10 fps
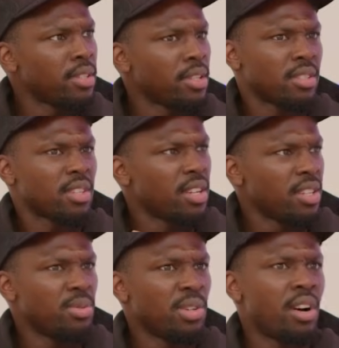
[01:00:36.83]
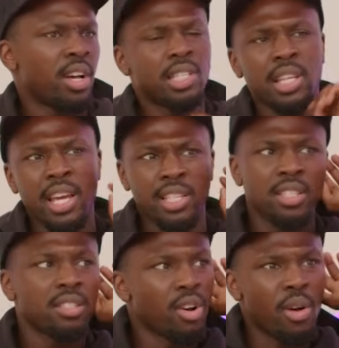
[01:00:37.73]
innit? So at least we got our
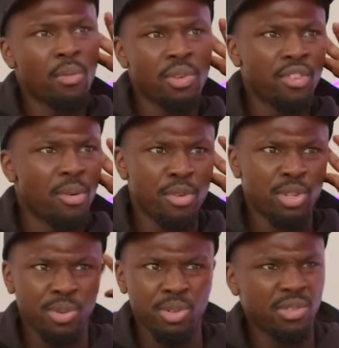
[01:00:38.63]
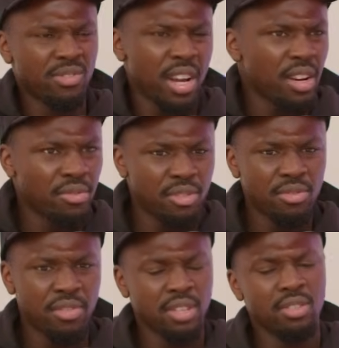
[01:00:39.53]
sizes. So we've got Moss Bros. We've tried a few
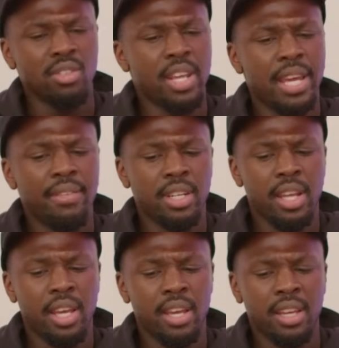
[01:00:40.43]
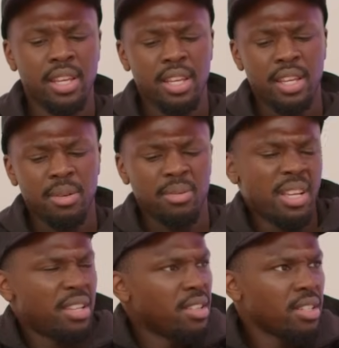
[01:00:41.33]
things on here and there. We're
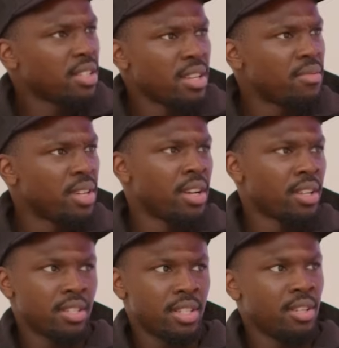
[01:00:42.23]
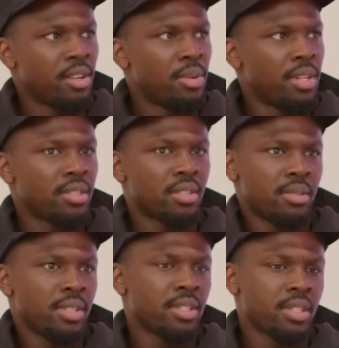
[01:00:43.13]
like, no, this ain't really our stilo, innit?
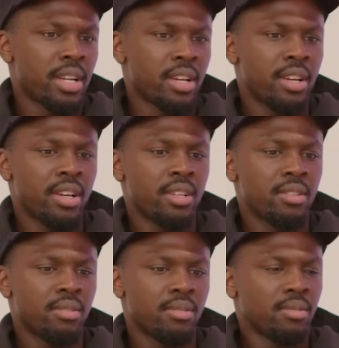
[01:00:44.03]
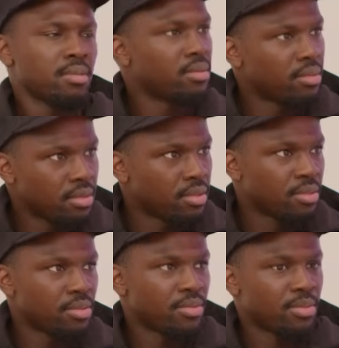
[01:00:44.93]
So we're just like, all right,
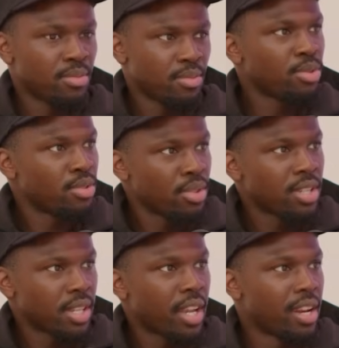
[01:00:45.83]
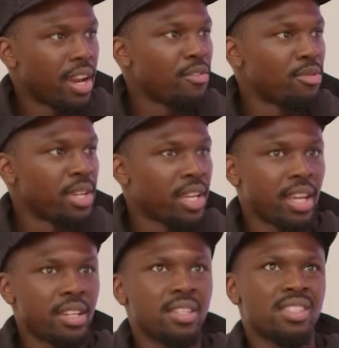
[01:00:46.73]
we'll do this again another
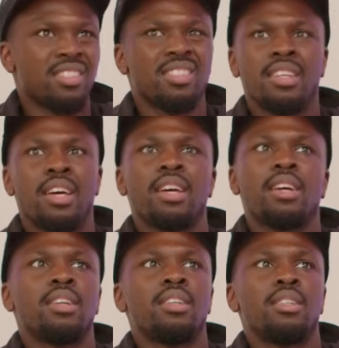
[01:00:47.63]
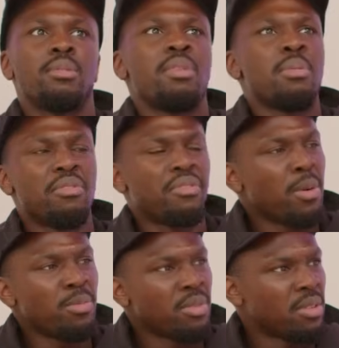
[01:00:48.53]
weekend. Yeah. This is in like maybe
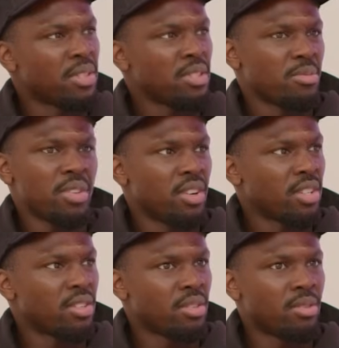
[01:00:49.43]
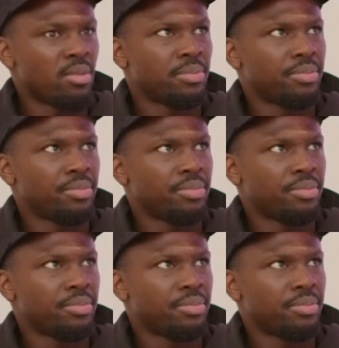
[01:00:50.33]
February. So we got till